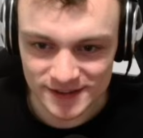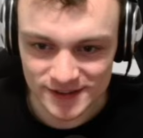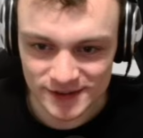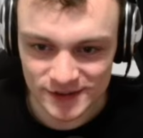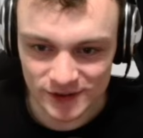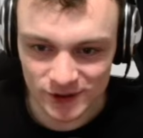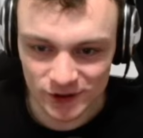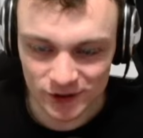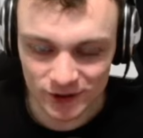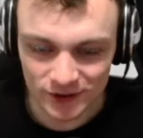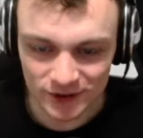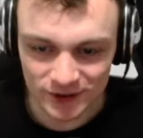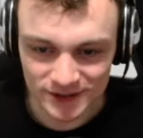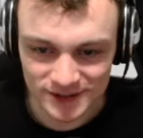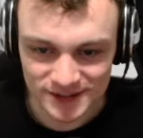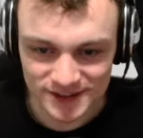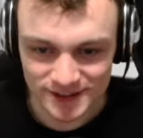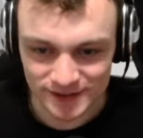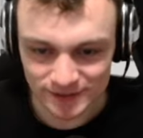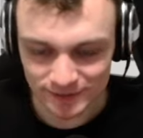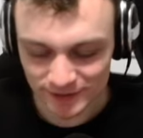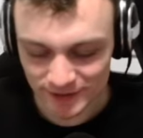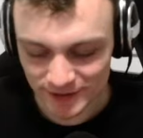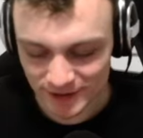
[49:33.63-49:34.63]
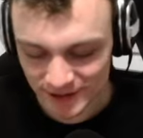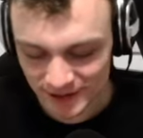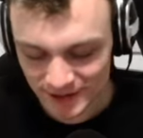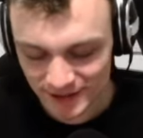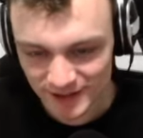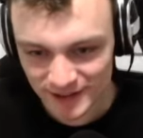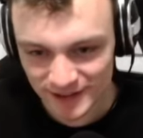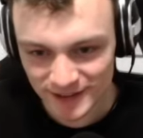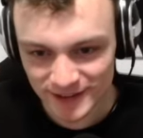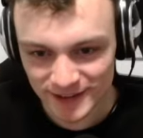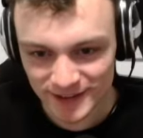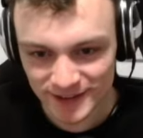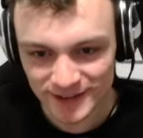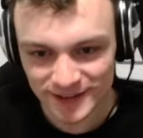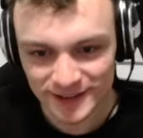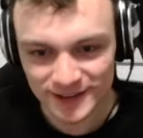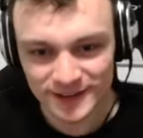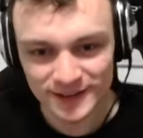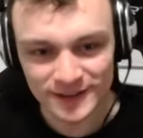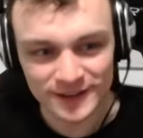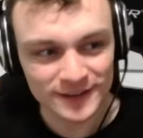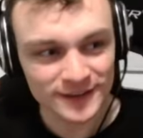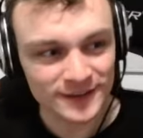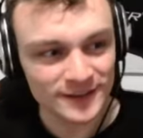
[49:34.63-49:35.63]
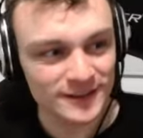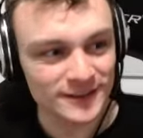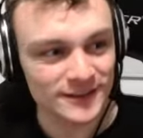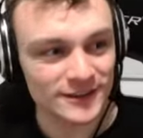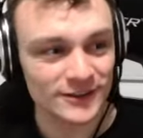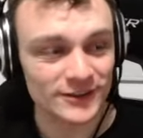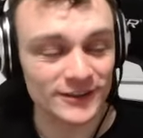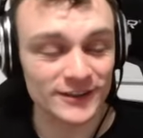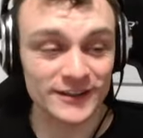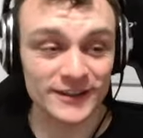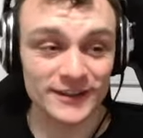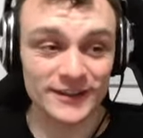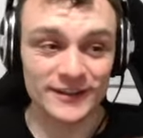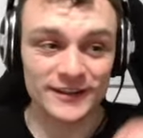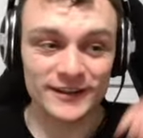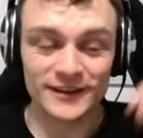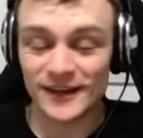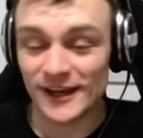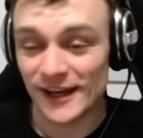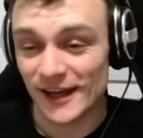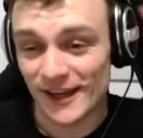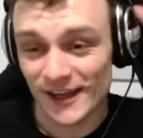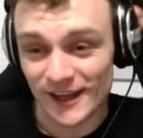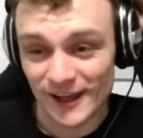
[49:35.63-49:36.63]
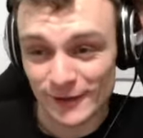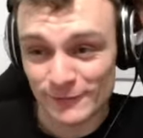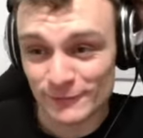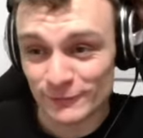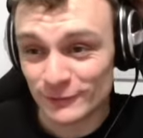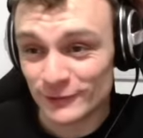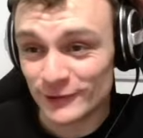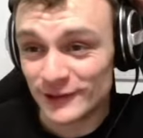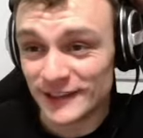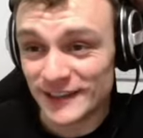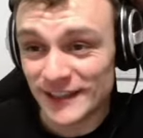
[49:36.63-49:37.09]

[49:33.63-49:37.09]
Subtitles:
is awesome. Okay, I'm really